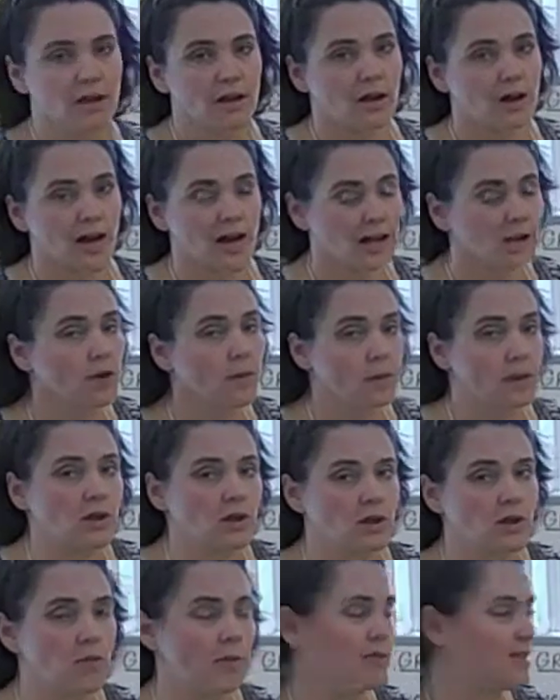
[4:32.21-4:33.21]
I don't know about
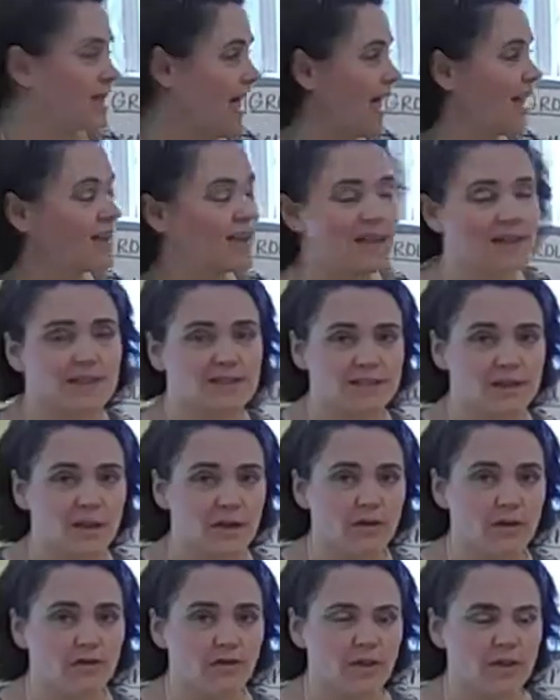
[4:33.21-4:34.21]
you, but that
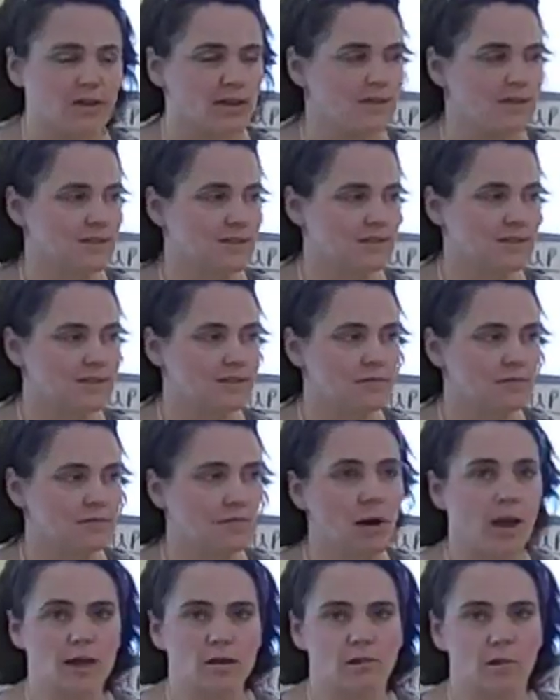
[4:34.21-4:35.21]
itself is
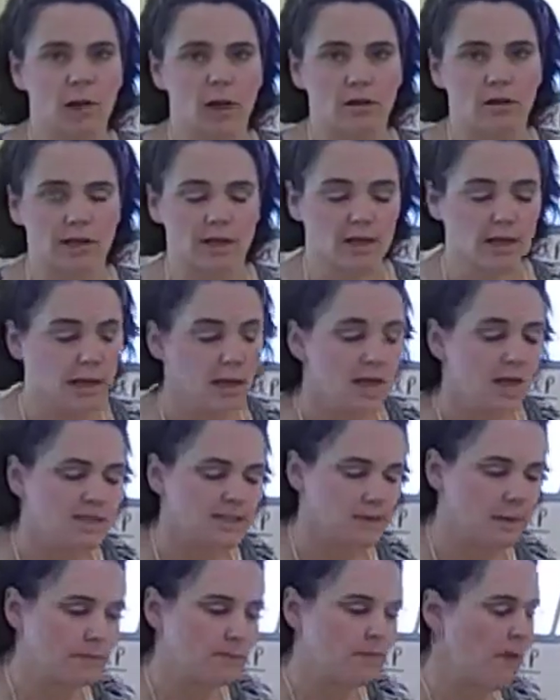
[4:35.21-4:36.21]
mind-boggling, to
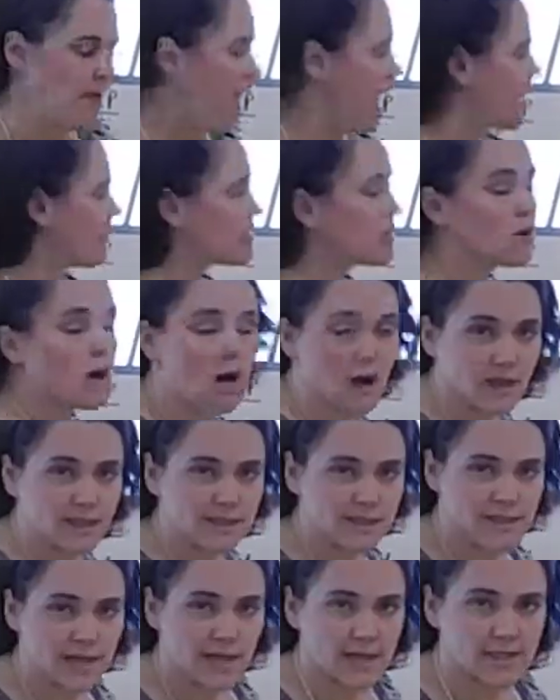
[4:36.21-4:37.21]
be able to have a
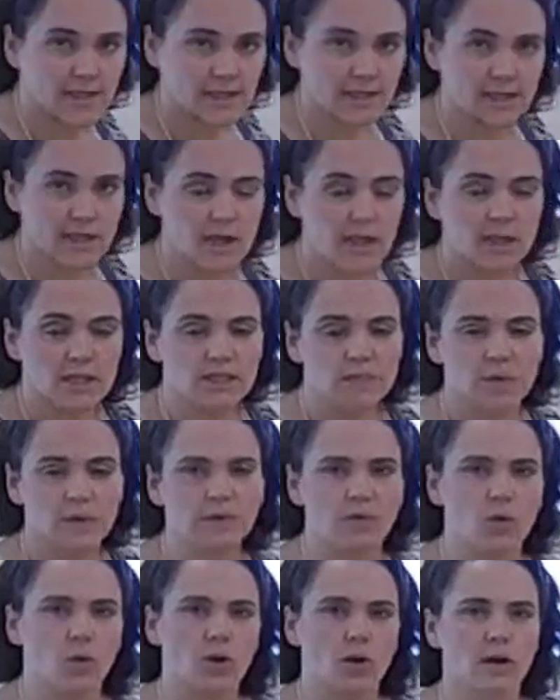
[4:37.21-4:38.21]
context, to be able to
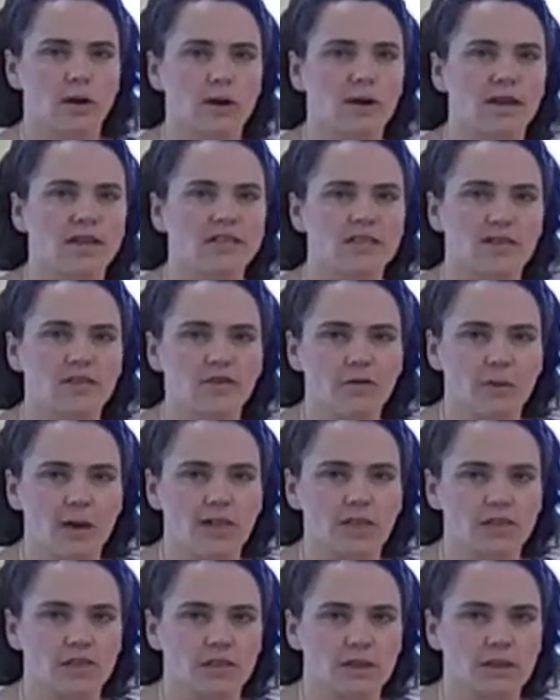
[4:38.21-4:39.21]
organize the
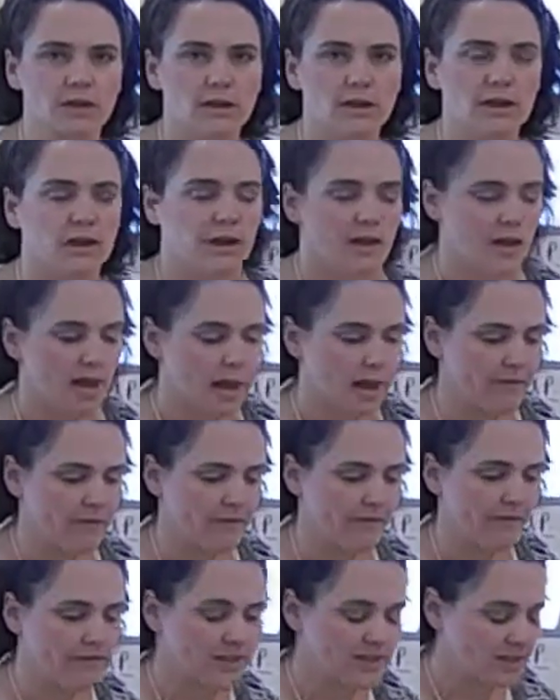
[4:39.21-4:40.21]
information, have a
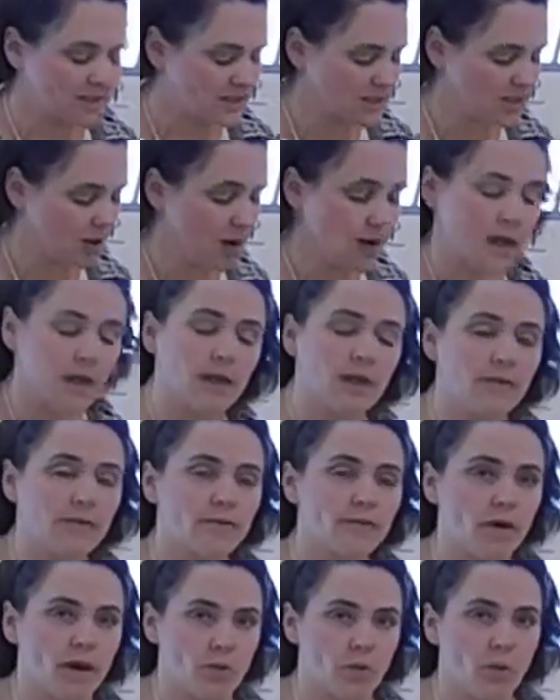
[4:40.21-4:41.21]
starting
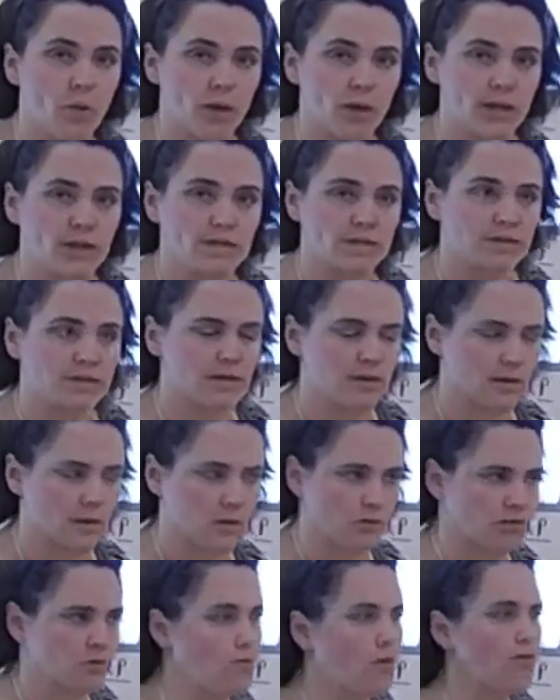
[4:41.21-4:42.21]
frame point
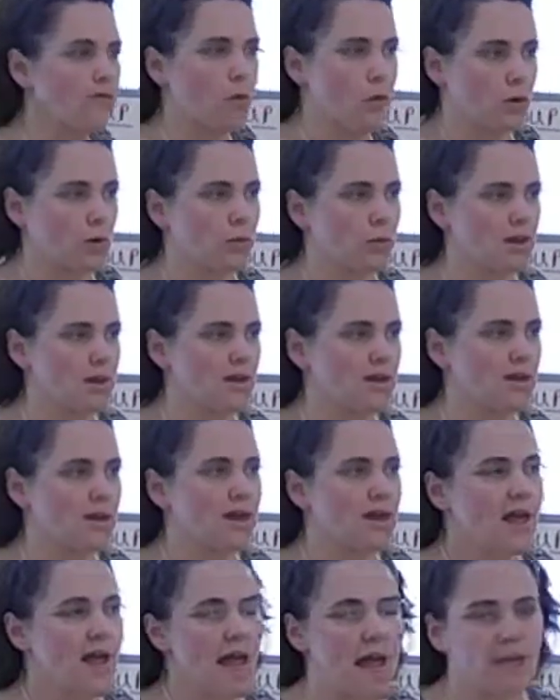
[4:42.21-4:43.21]
to move forward with,
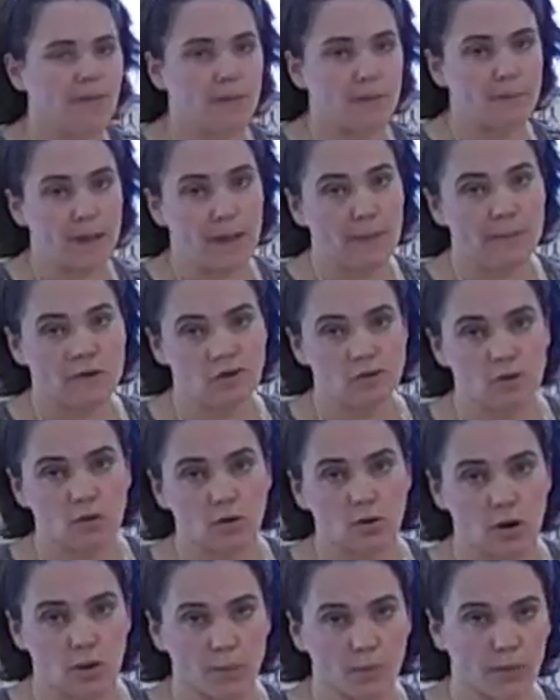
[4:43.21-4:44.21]
and then be able to
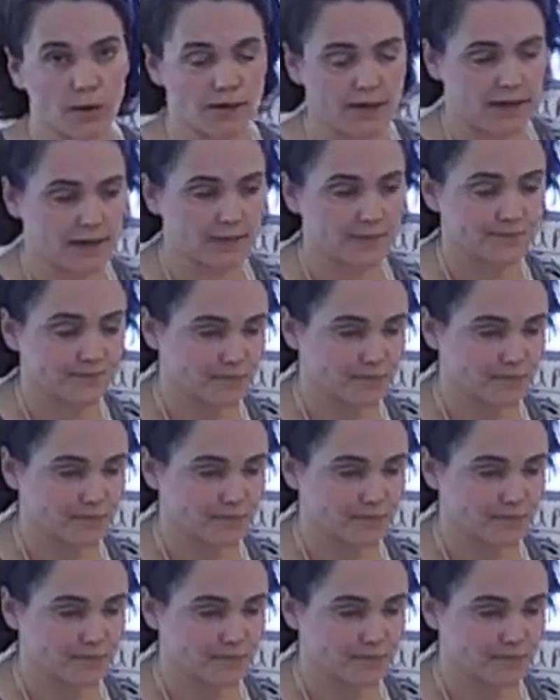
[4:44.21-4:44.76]
incorporate it